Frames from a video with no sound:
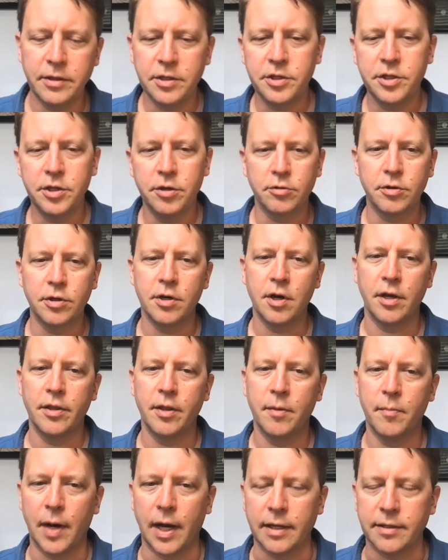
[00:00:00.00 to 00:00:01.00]
the children on
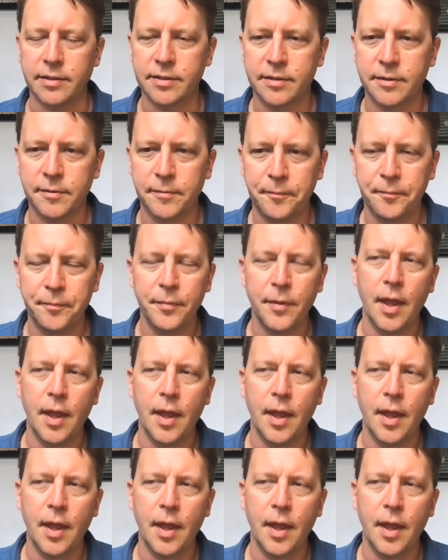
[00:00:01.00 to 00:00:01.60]
the bus.